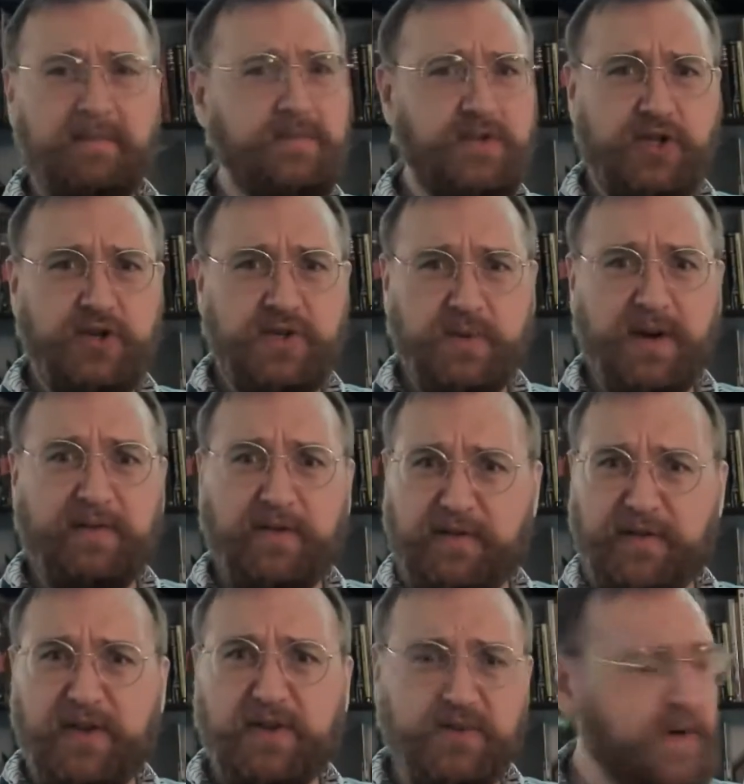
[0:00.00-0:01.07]
choose whatever
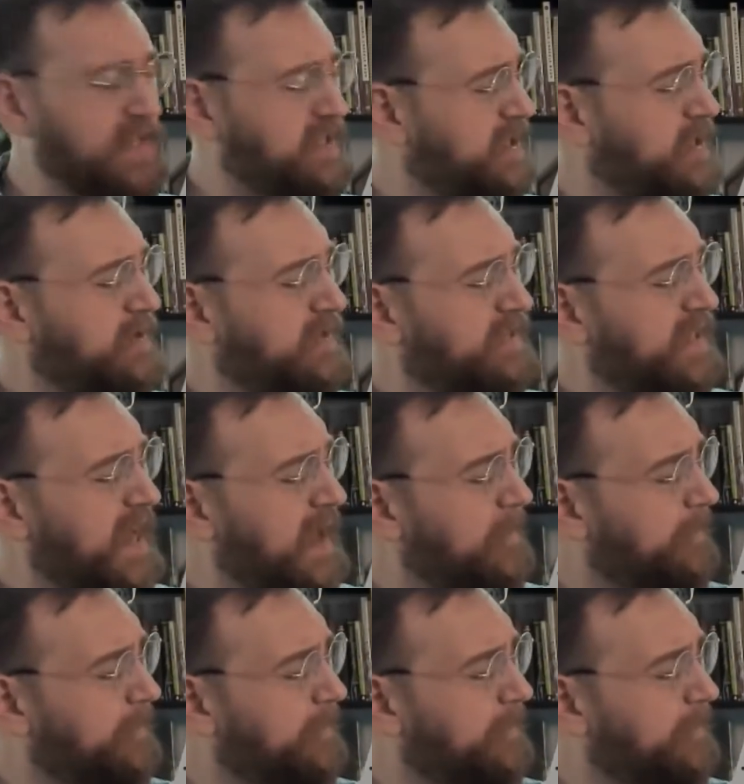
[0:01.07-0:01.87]
feels right to you to say.